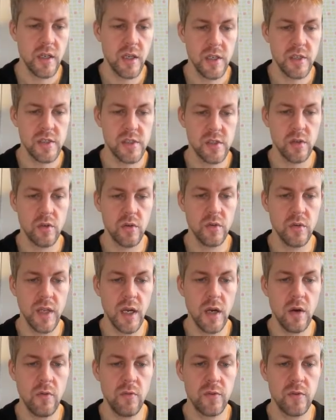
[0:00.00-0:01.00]
So
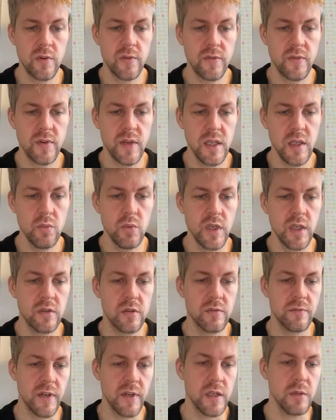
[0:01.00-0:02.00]
now for 3, we need to
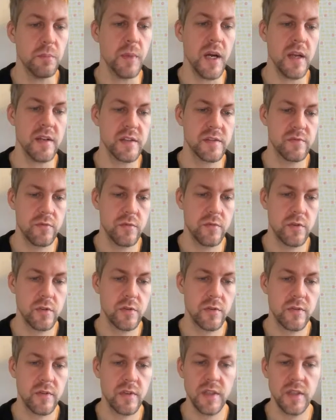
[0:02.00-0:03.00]
find -4
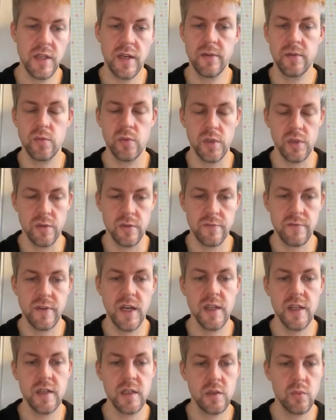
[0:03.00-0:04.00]
to the left. We don't
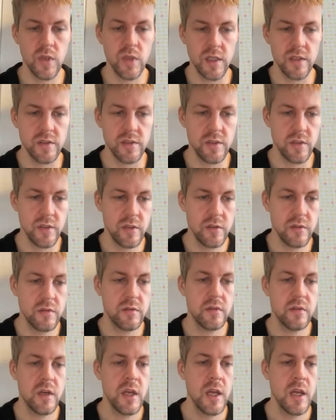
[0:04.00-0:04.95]
find it. We continue.